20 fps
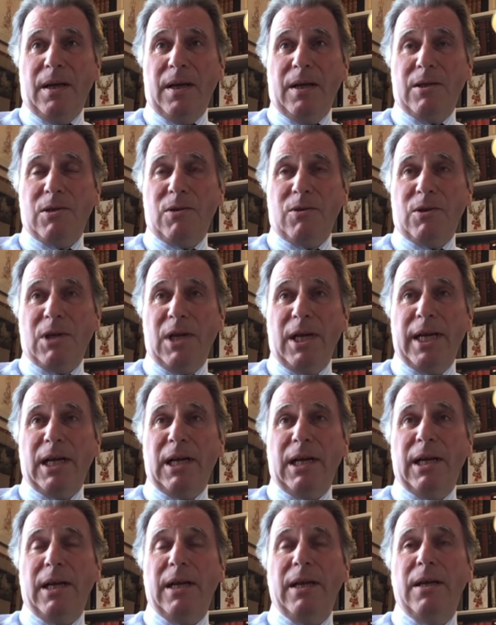as looks
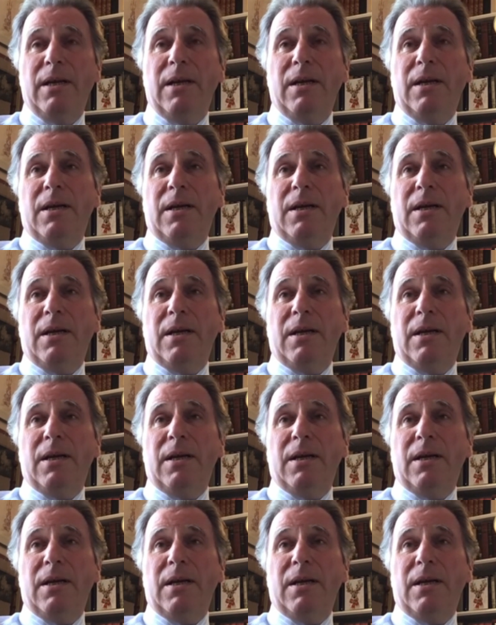likely,